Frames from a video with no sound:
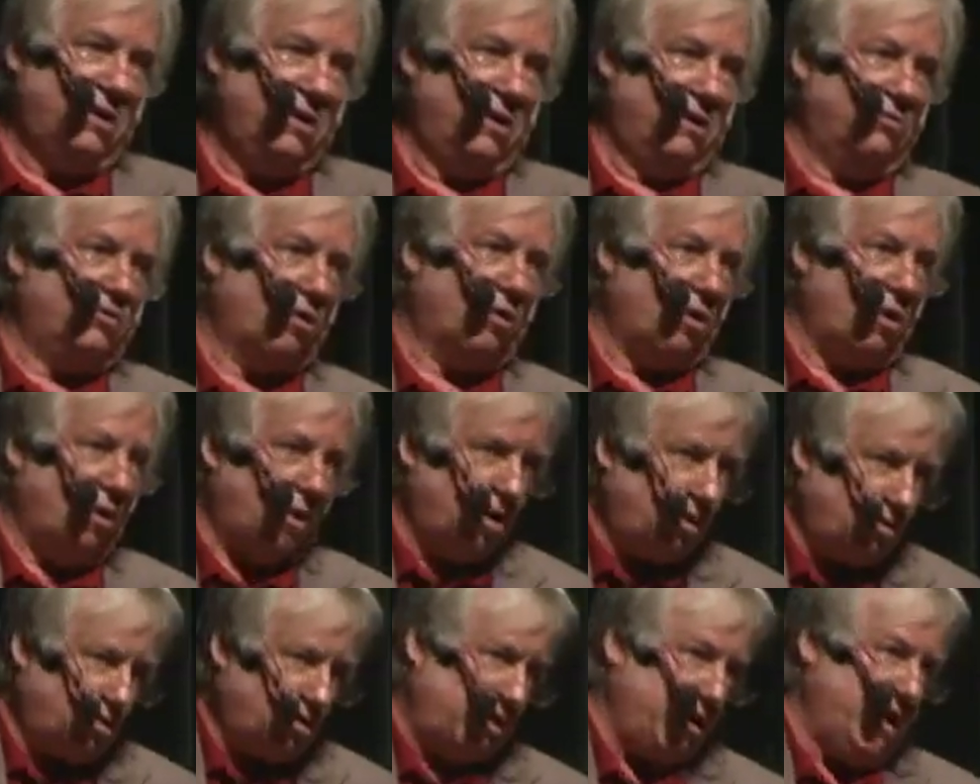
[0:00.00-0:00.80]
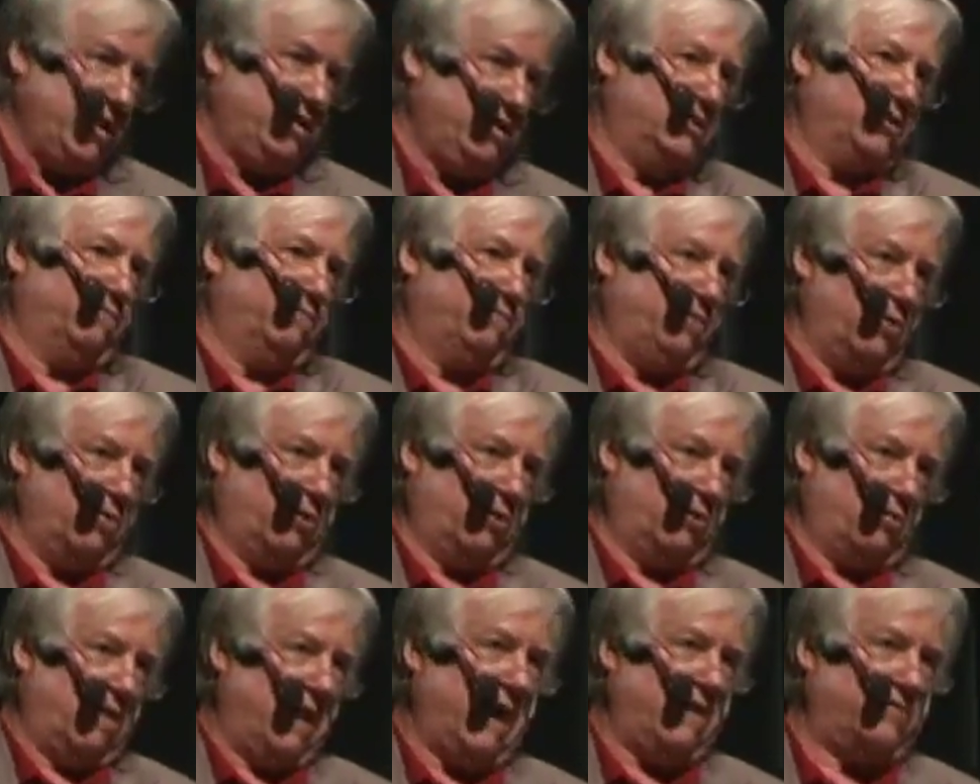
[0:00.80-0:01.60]
There are all kinds of
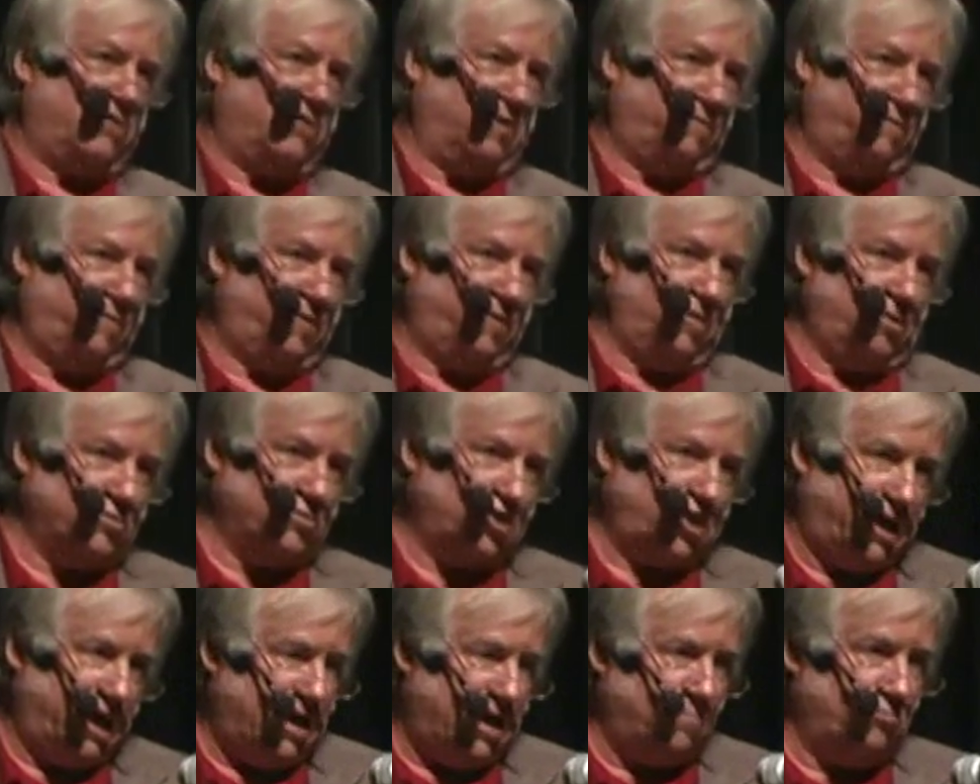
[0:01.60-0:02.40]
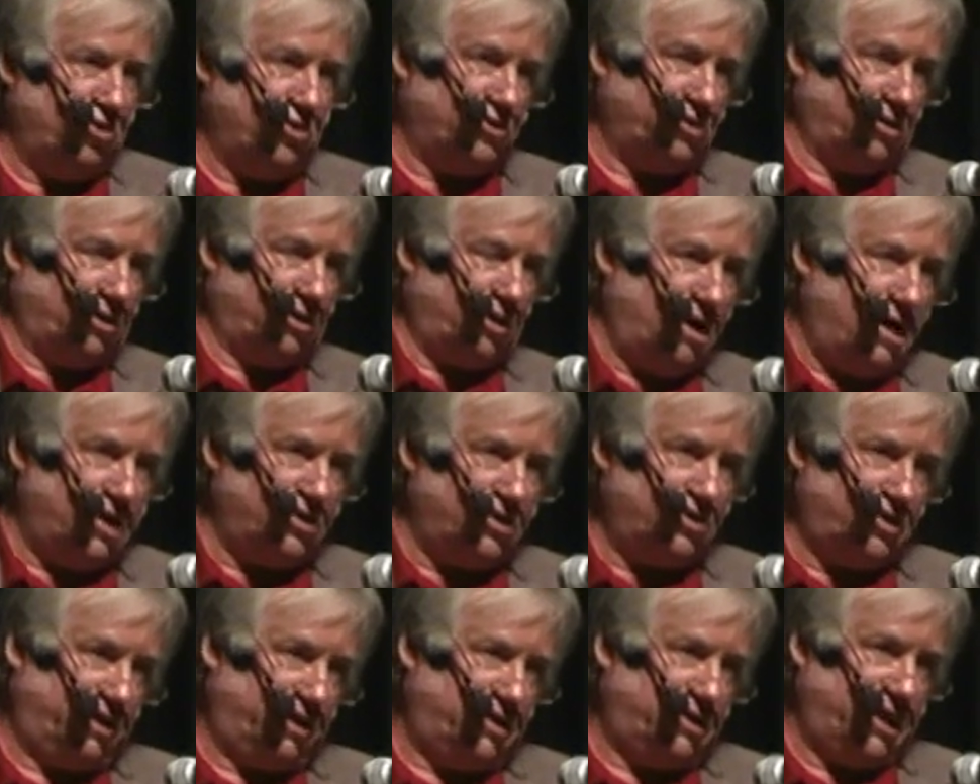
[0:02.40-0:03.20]
photographs and films. Cameras are
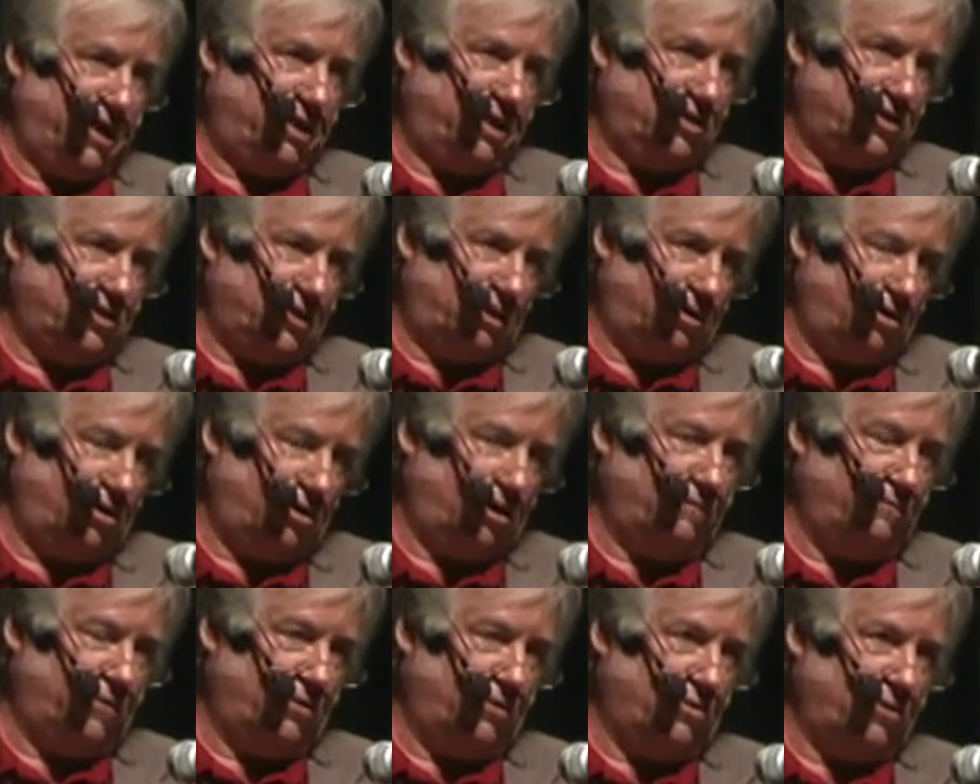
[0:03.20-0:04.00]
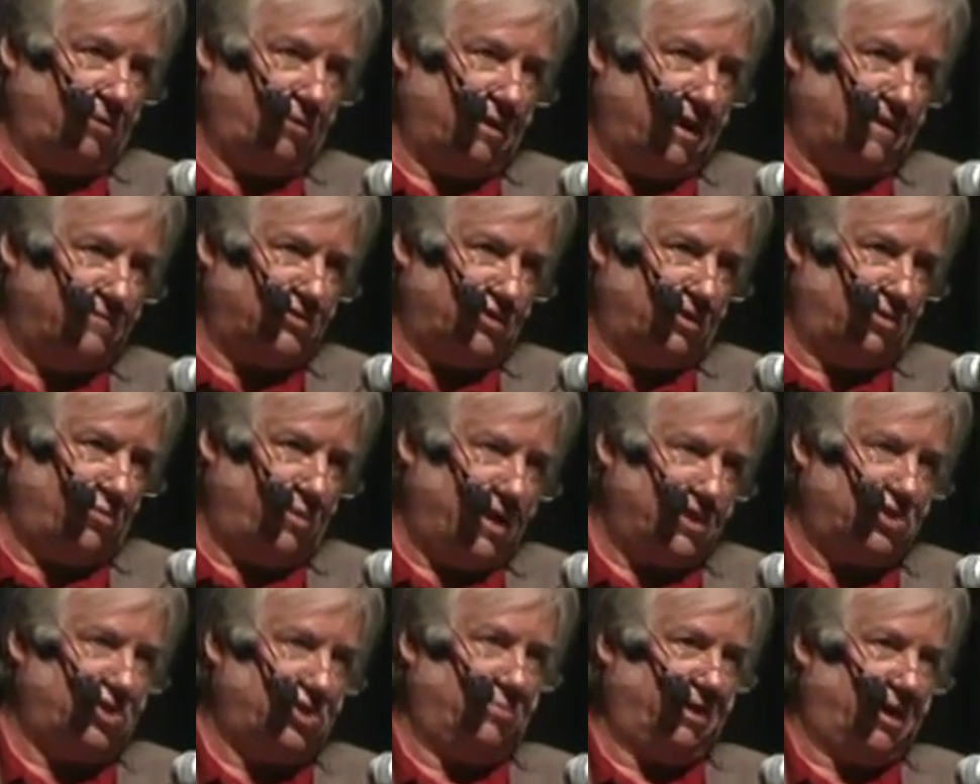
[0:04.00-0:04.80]
constantly taking security photographs. And the
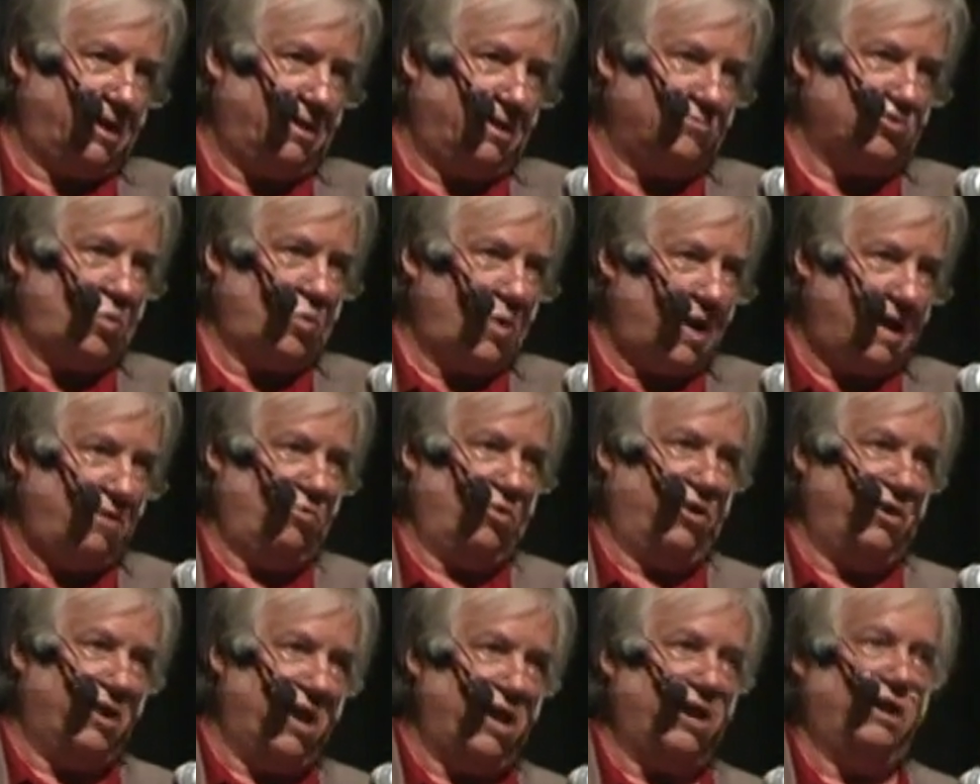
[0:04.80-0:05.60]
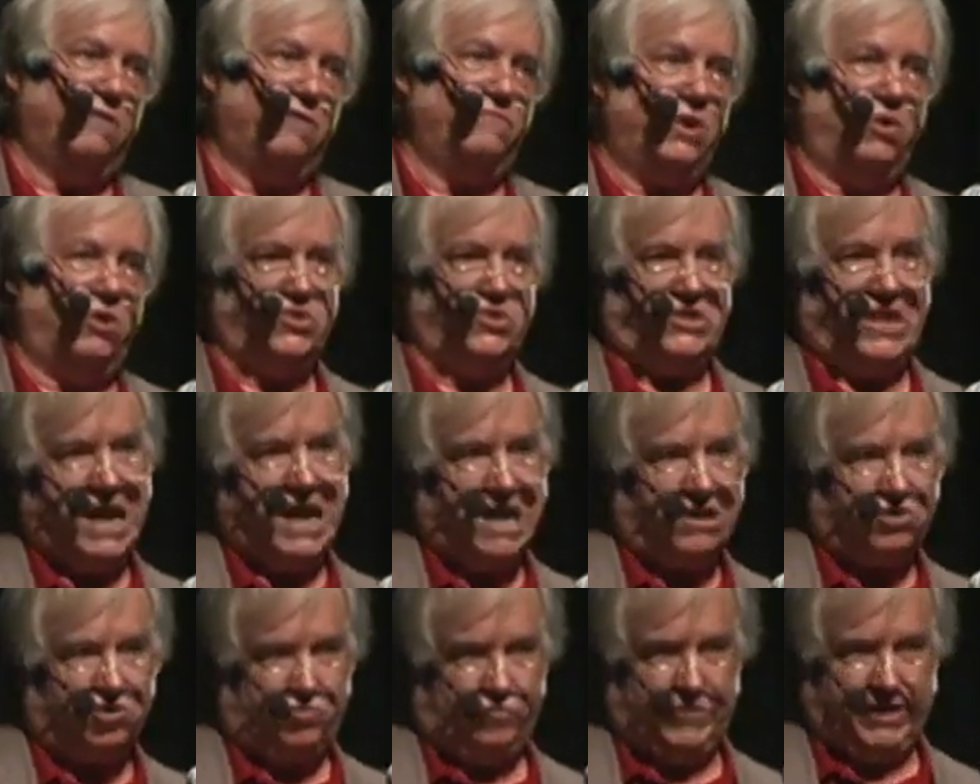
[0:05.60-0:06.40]
question becomes why were none of those
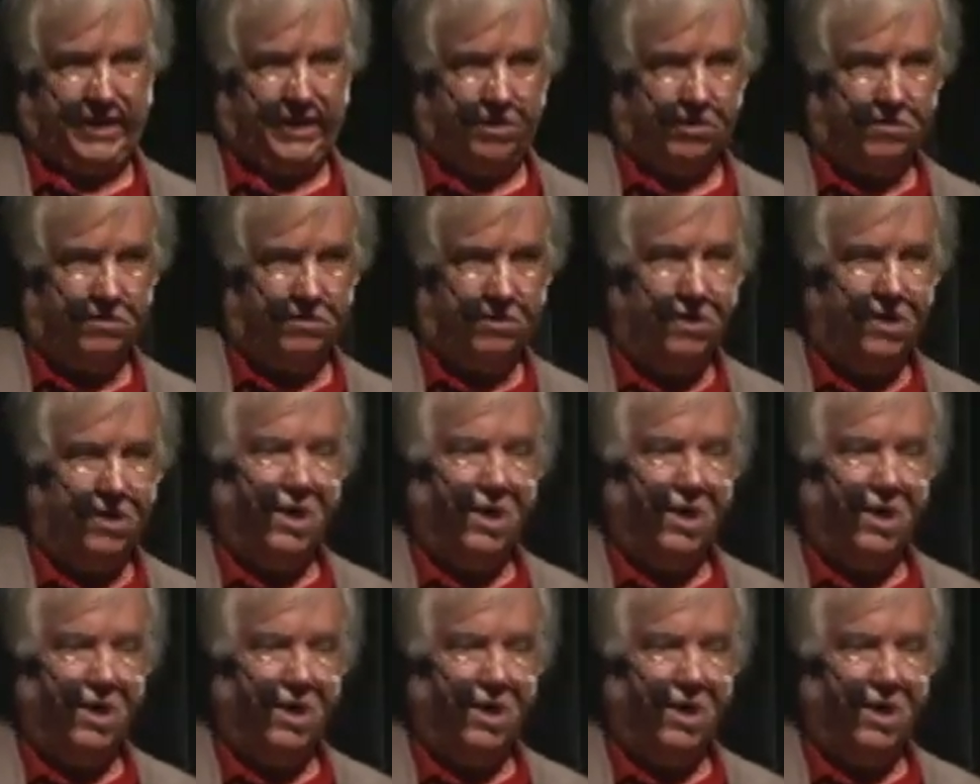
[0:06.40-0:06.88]
activated?